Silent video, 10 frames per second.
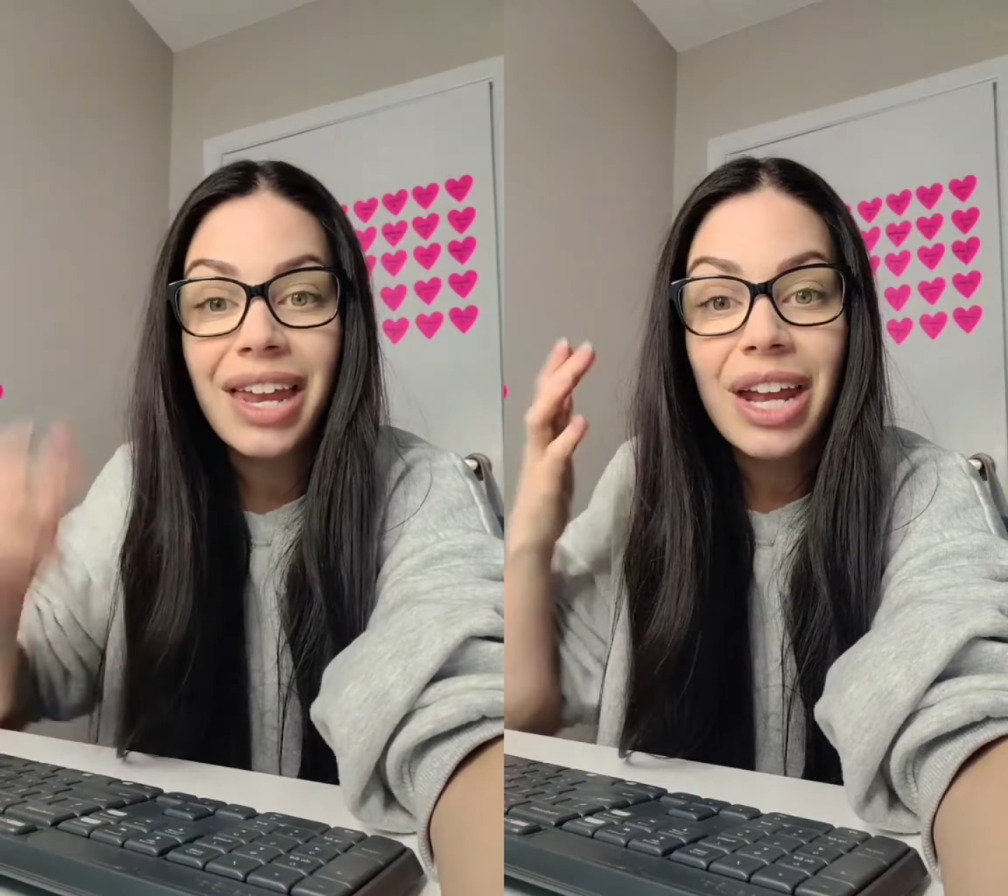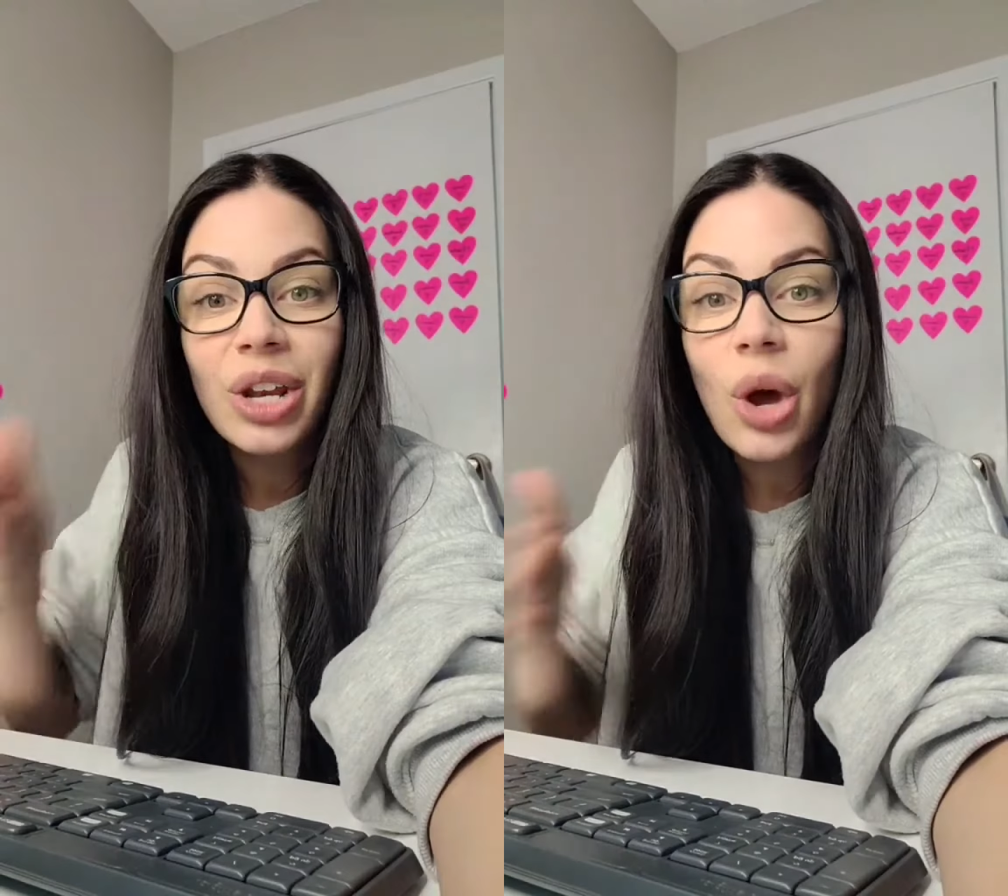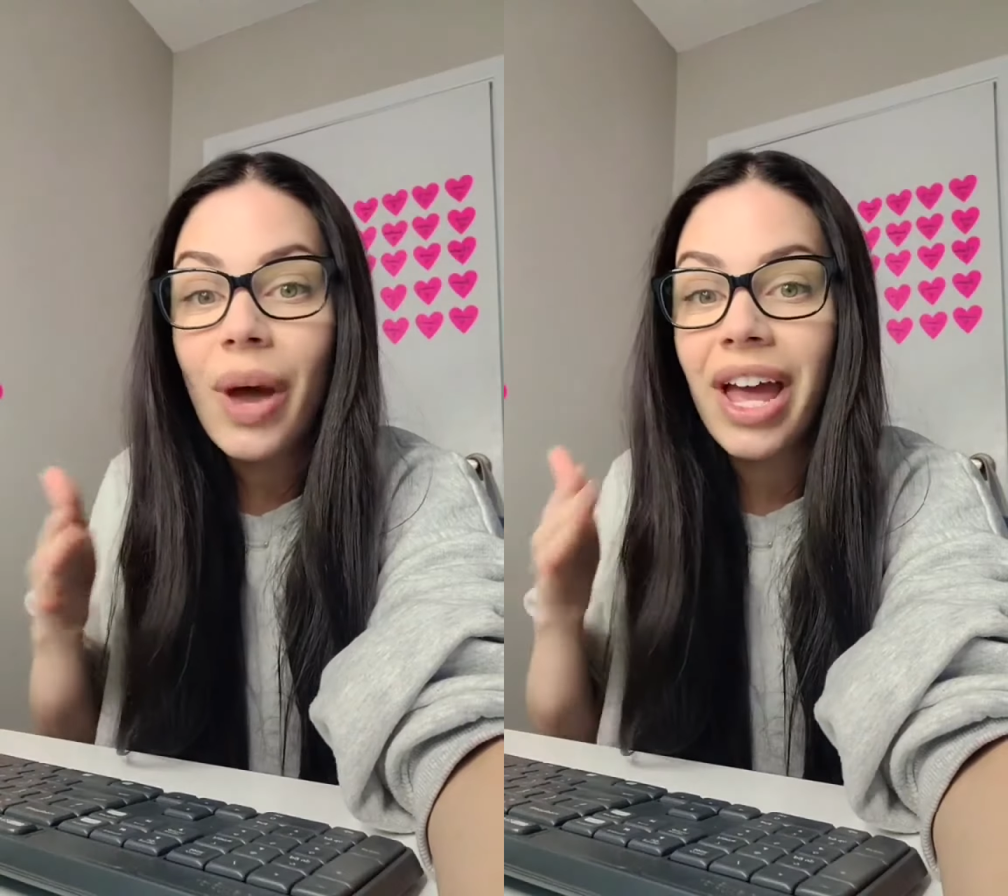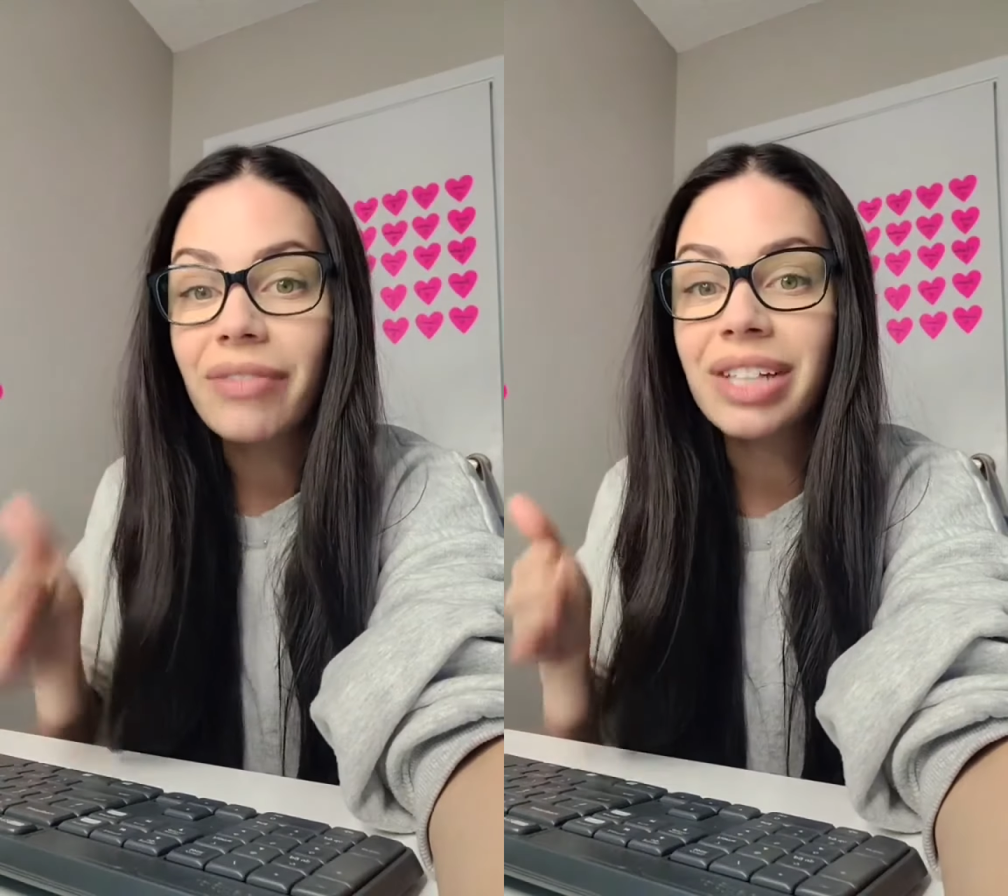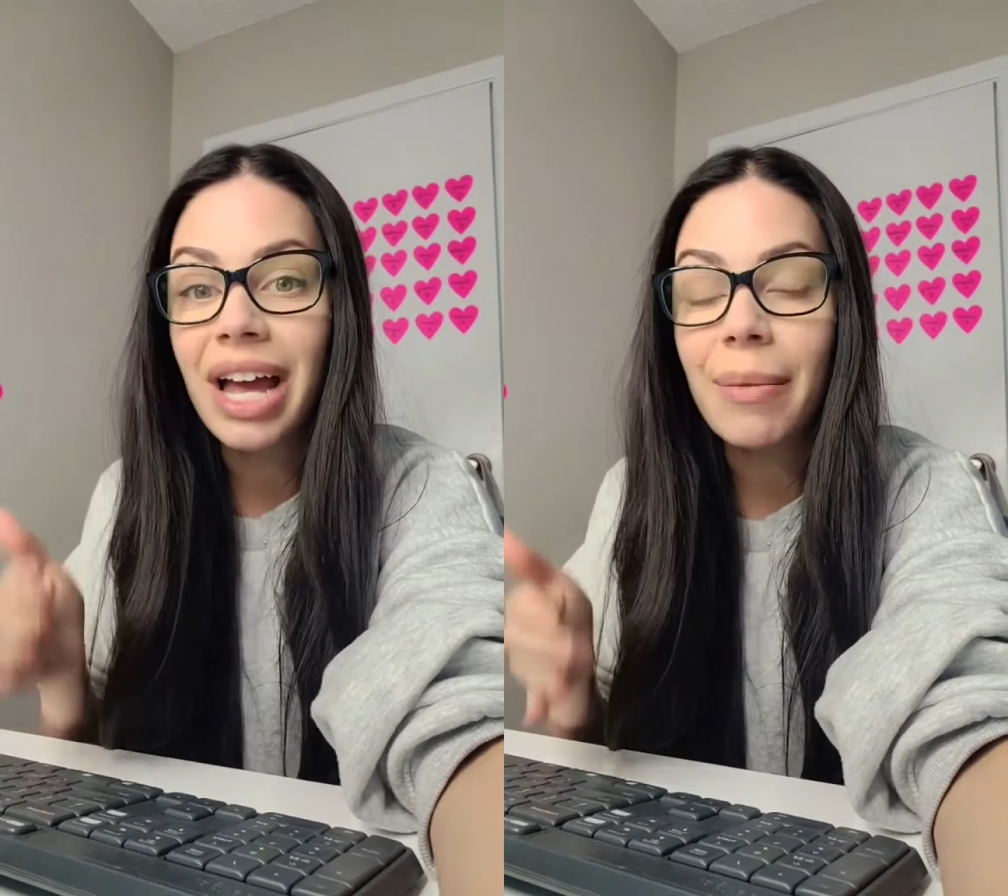and I know I
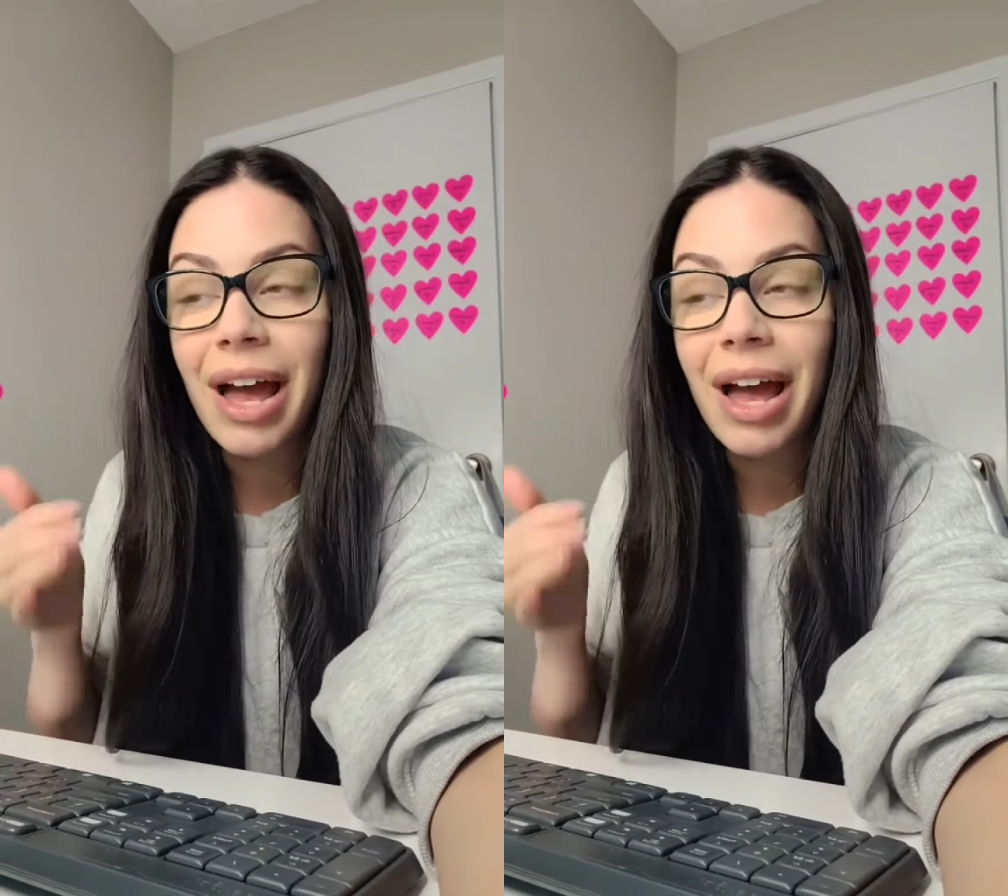have time